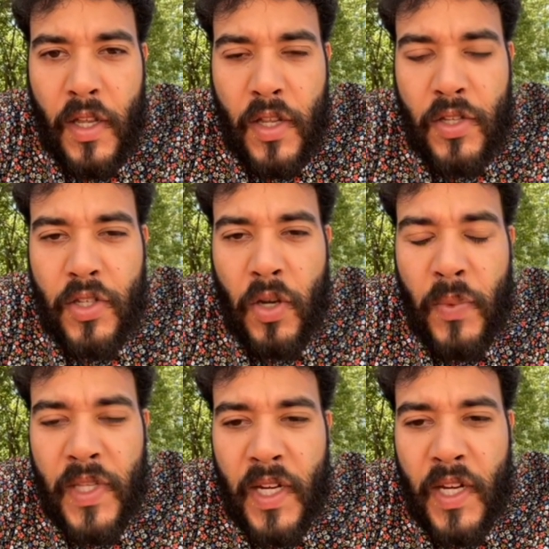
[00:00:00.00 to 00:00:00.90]
So
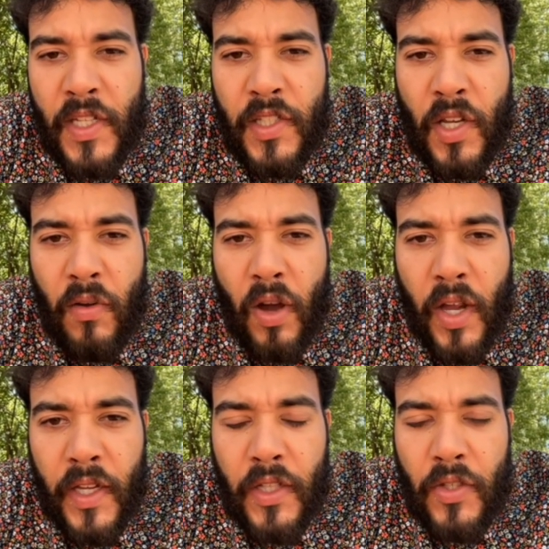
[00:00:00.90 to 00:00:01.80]
we did an SEO
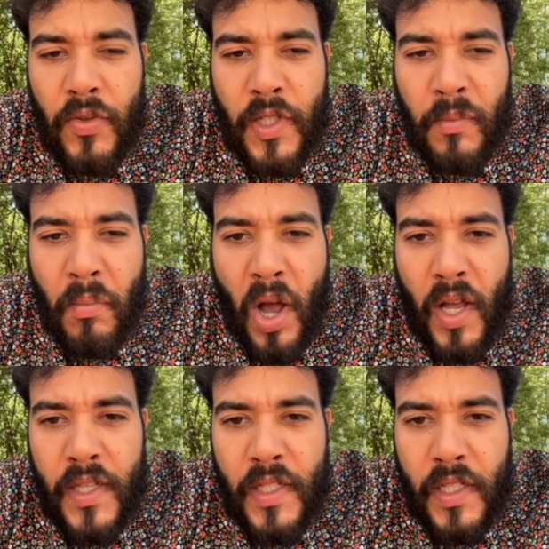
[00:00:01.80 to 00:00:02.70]
audit using
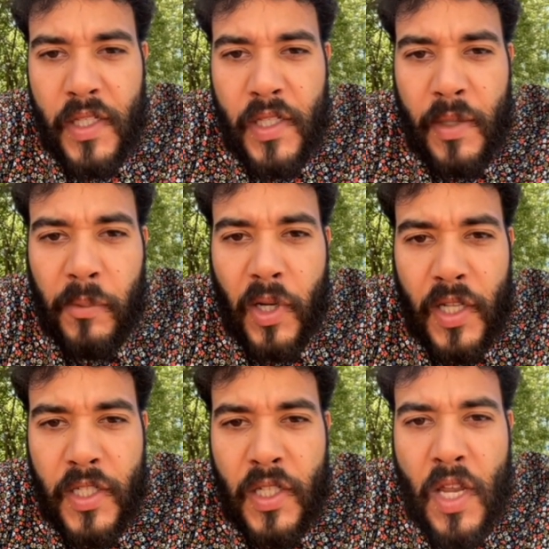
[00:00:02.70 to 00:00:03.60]
Moz and
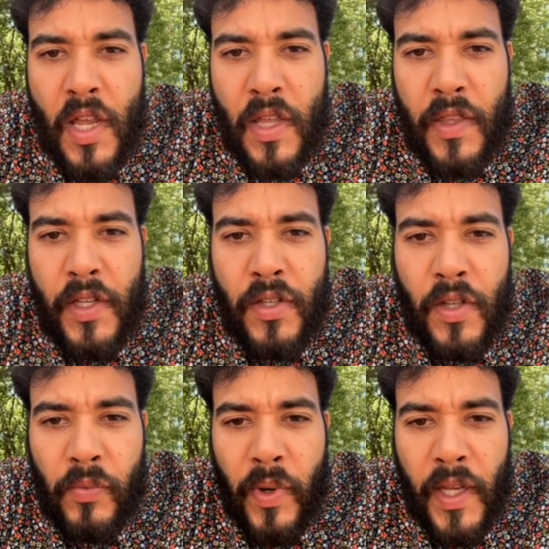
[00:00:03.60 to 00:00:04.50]
SEMrush. These are
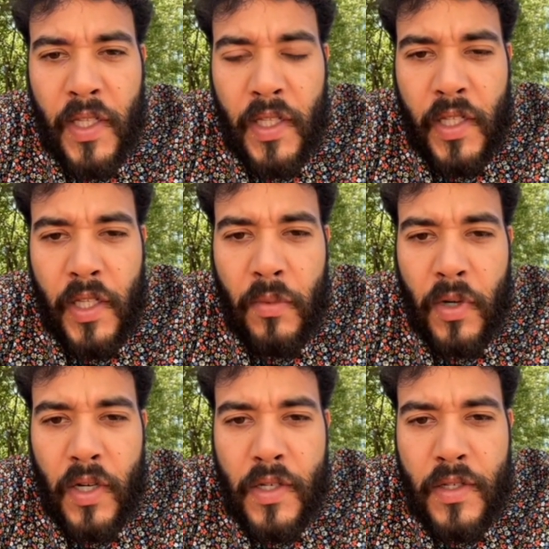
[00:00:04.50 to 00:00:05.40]
the ranking
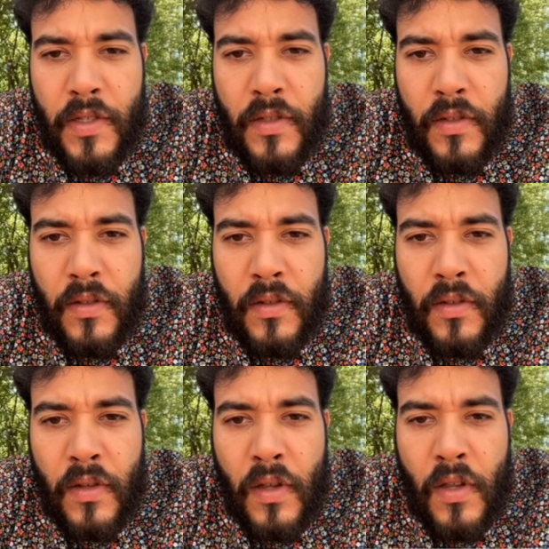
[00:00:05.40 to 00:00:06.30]
keywords.
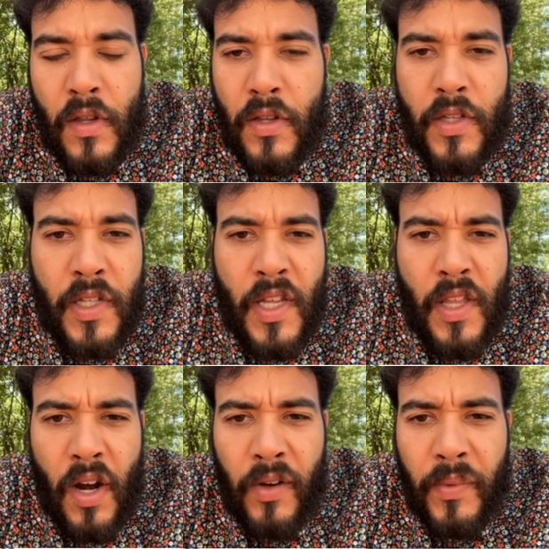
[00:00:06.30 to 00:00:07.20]
You see
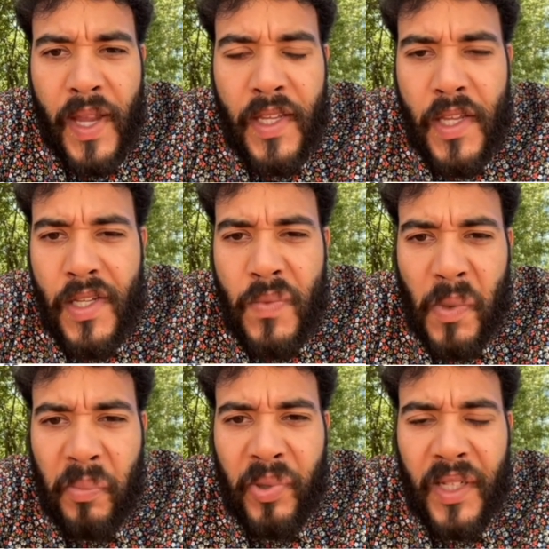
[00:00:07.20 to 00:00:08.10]
that our rankings were
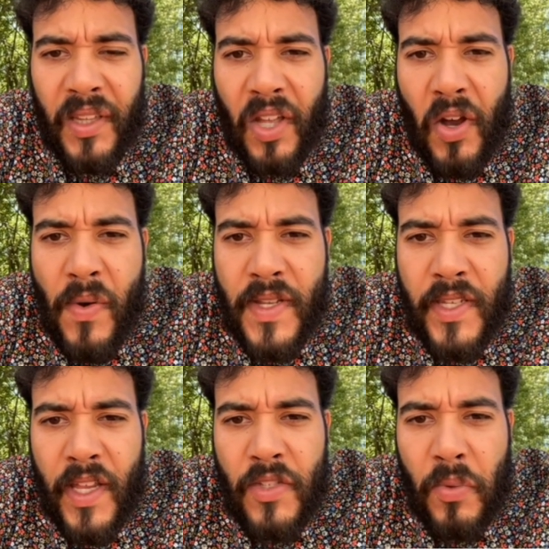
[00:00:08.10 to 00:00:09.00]
pretty low at
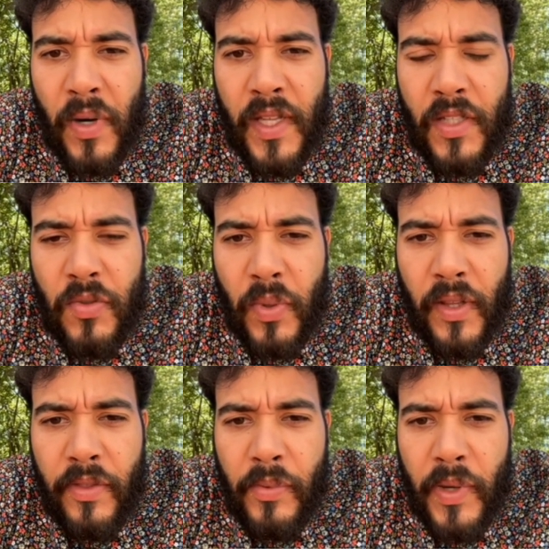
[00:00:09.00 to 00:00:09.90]
10, 20, and
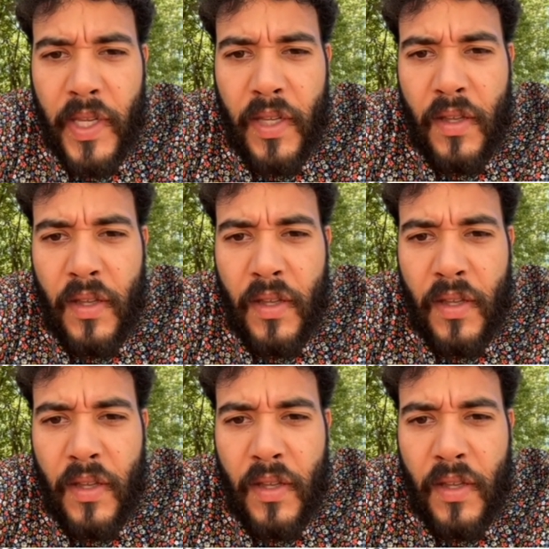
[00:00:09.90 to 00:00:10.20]
23.